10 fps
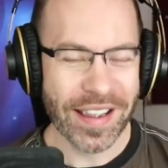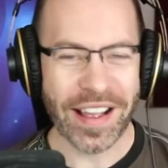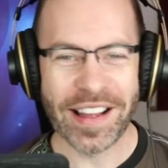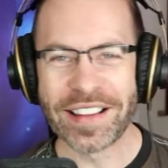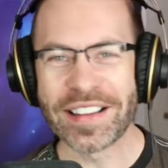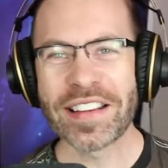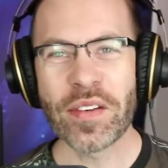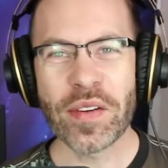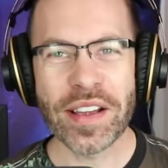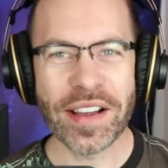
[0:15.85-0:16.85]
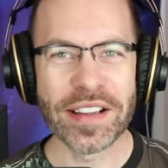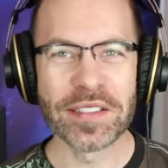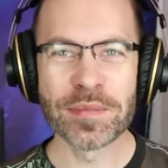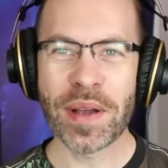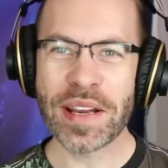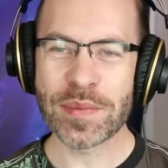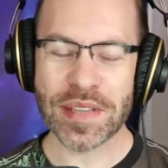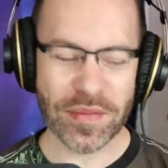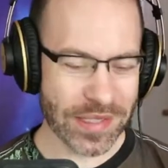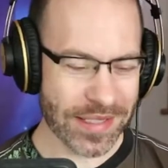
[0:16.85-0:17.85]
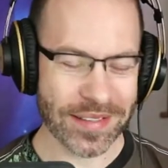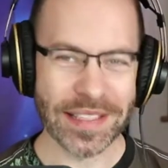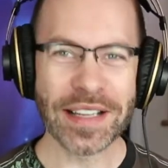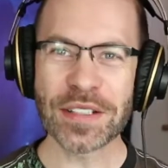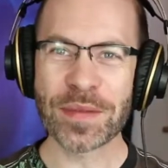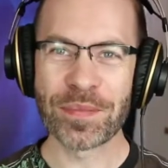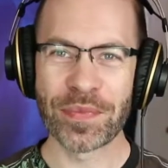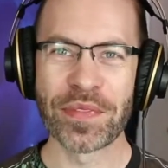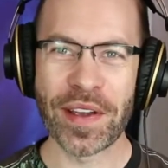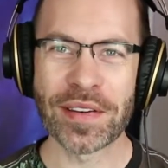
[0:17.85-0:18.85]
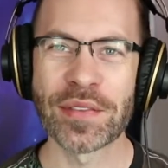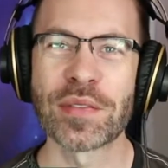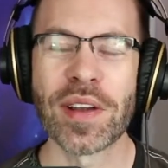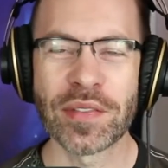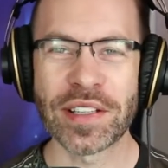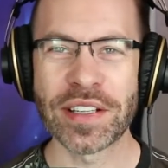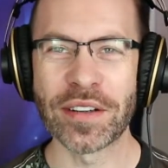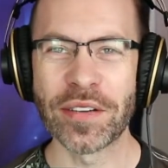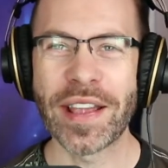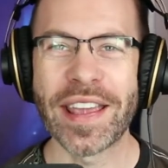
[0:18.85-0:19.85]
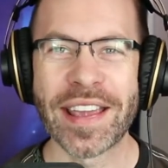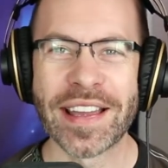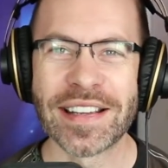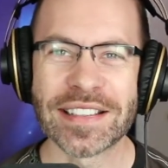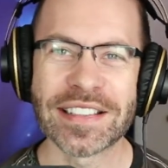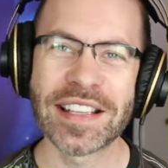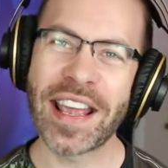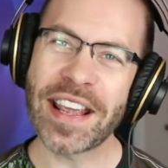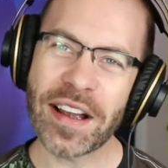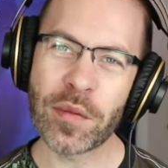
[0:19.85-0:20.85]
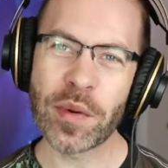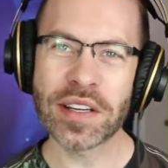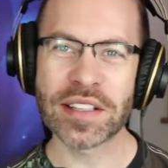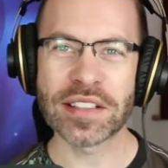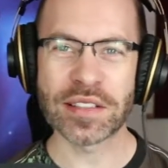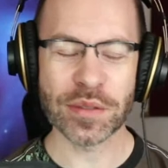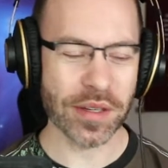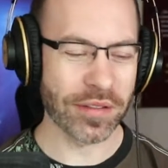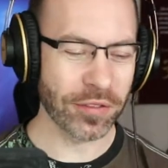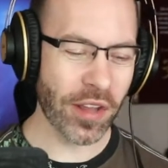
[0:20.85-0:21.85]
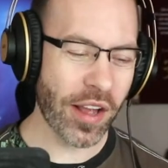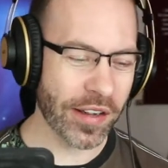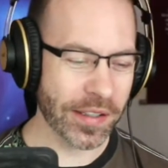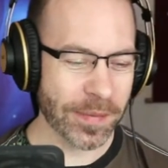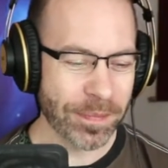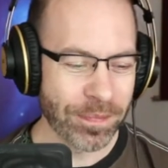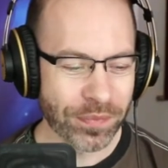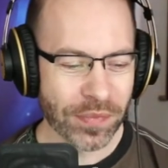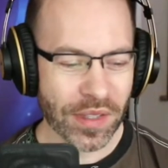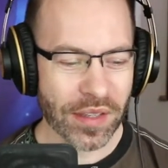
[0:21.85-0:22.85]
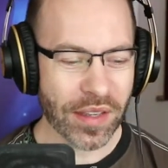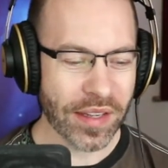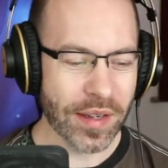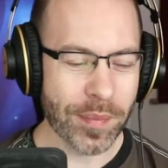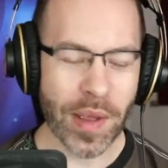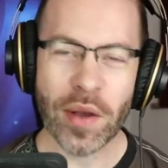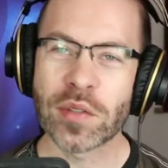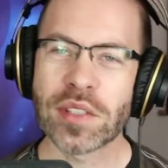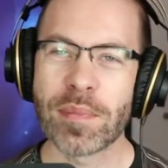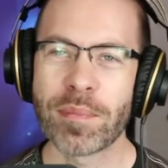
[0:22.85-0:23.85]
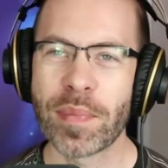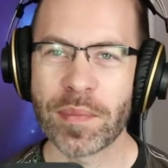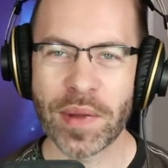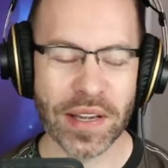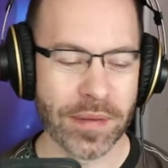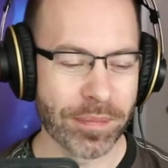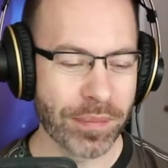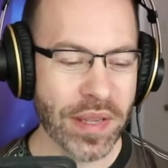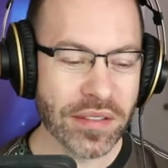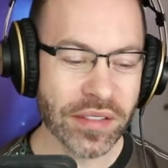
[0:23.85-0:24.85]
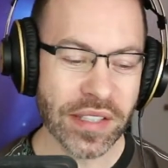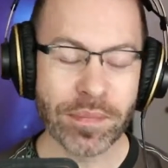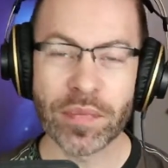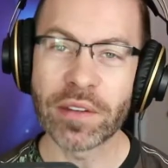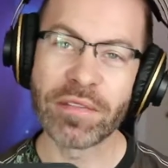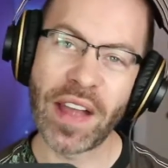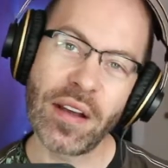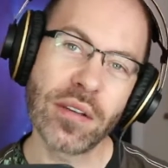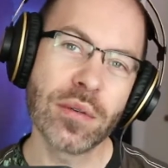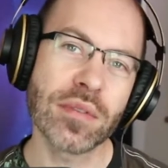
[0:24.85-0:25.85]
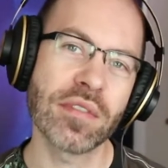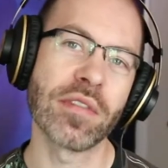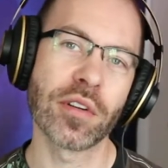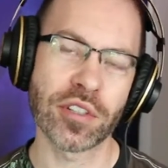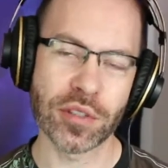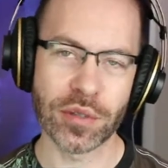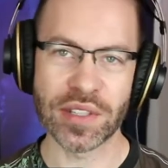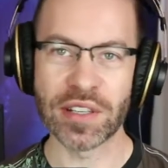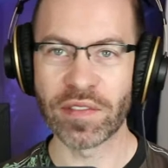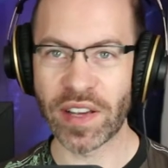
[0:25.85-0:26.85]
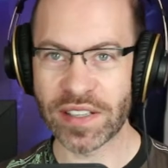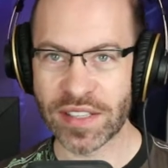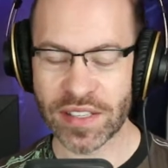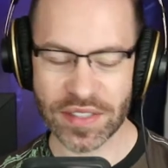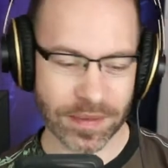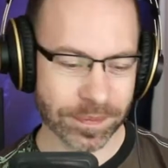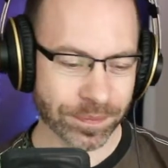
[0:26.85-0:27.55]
My name's David StarrTouch, founder of Survivor to Hero, and today I wanted to do a vlog about basically values, virtues, and vices,